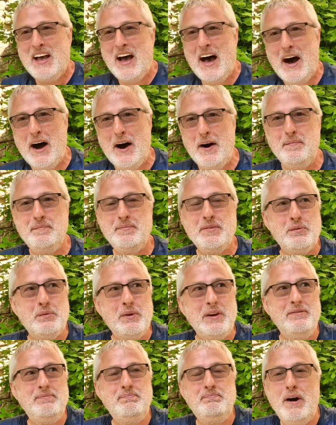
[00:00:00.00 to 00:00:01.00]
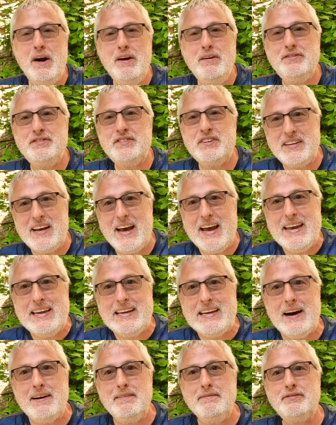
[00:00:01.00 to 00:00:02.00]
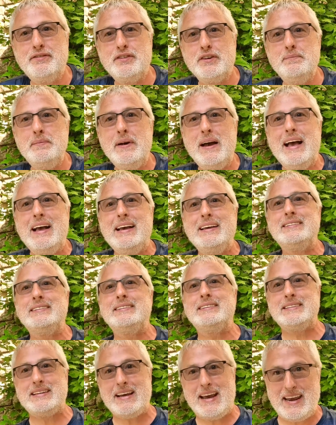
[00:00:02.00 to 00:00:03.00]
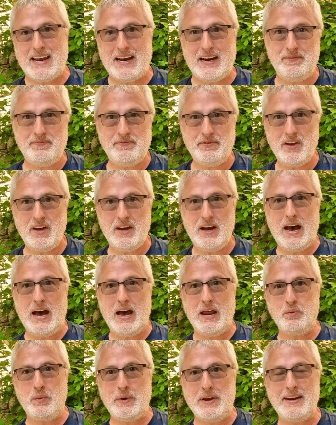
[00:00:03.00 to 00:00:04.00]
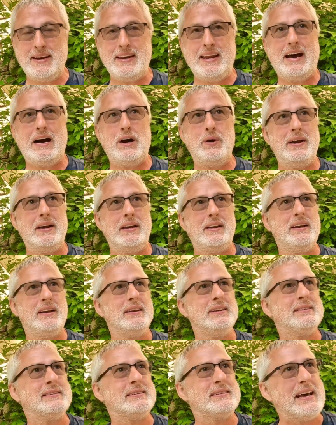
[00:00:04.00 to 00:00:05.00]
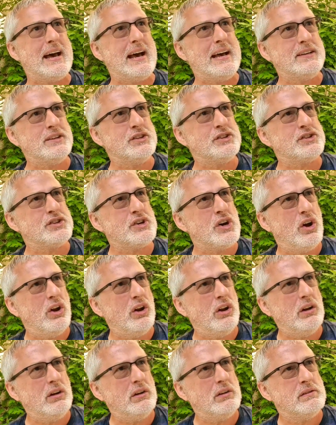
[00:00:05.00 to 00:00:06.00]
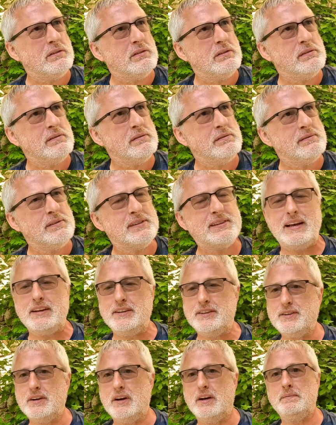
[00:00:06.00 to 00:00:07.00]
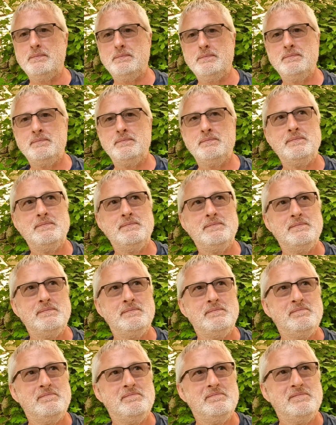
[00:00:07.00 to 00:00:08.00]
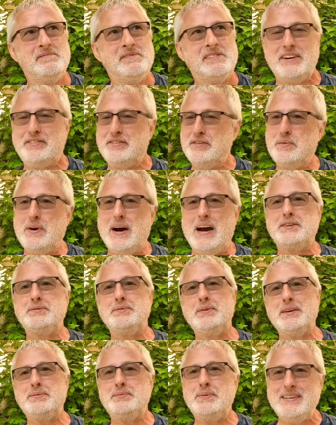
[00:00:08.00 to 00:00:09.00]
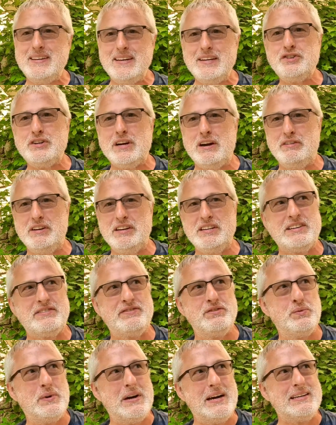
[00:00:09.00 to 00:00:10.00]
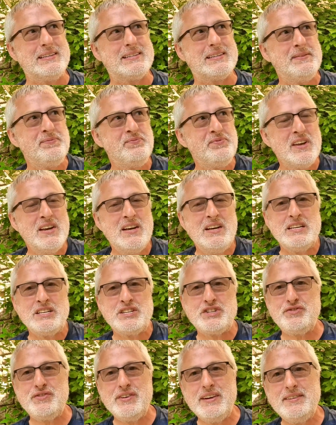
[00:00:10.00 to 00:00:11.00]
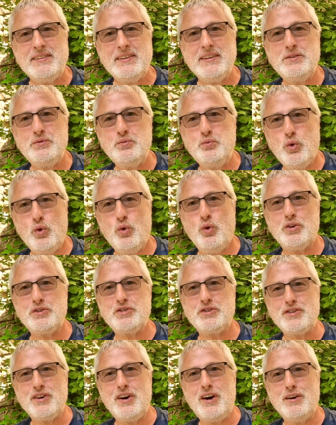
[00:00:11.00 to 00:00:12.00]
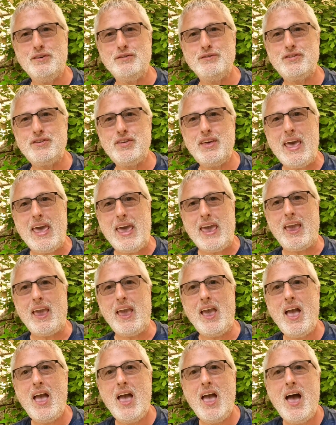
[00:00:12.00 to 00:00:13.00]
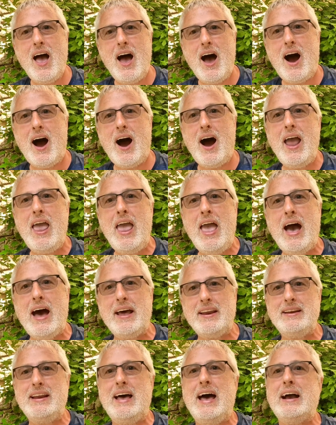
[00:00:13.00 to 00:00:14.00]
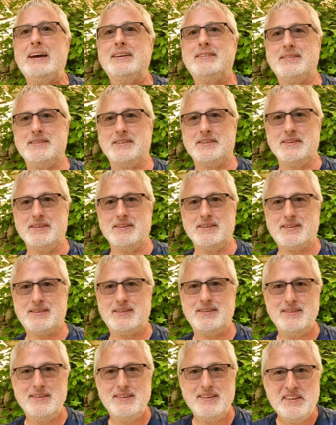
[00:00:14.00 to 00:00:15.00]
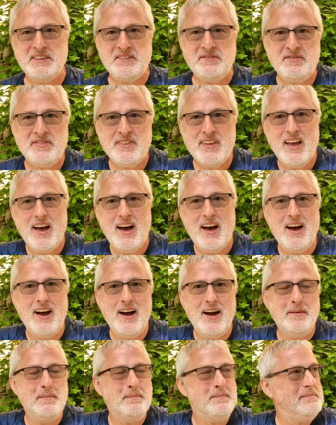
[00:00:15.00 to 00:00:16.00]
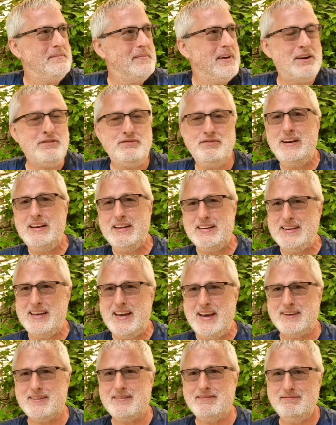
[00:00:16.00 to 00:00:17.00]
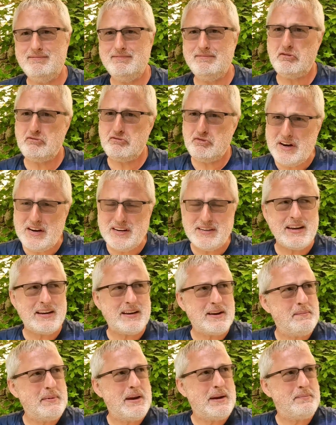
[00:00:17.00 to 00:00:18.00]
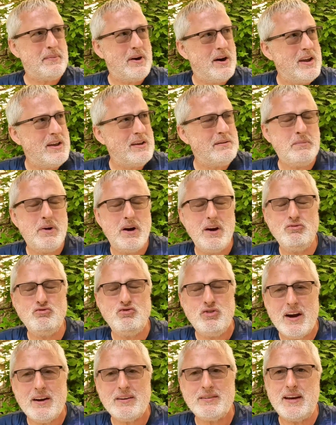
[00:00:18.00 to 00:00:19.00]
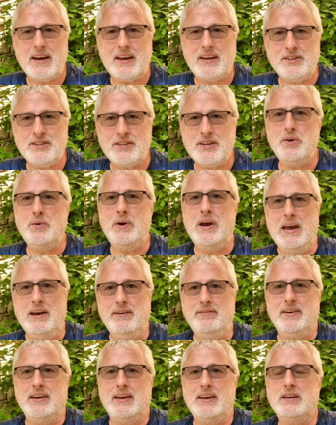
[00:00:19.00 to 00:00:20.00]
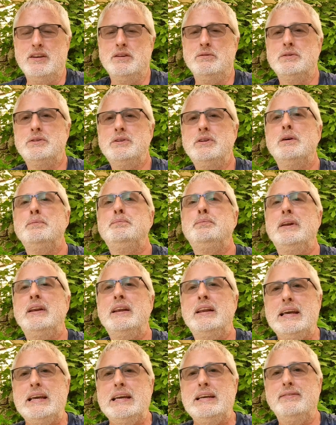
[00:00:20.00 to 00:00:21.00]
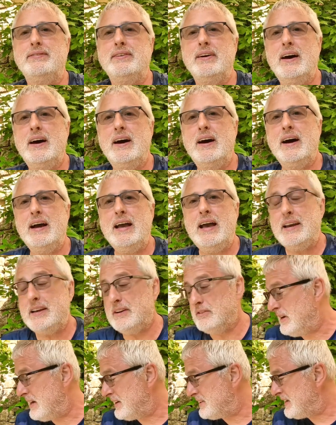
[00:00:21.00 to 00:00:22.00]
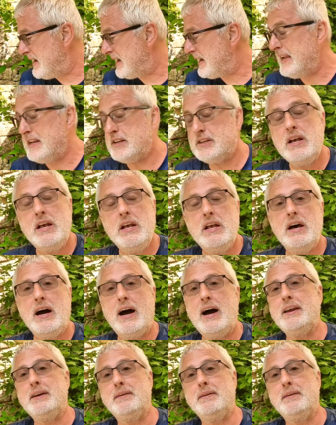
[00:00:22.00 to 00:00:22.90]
I mean? we've both today come from Estella, and we are now in Sansol. Yes, yeah, different ways we travelled. Different ways, yes, we did travel in different ways. Theresa walked through the whole thing. I had an accident. I really did. I mean, my rucksack is so heavy, you would not believe. I had a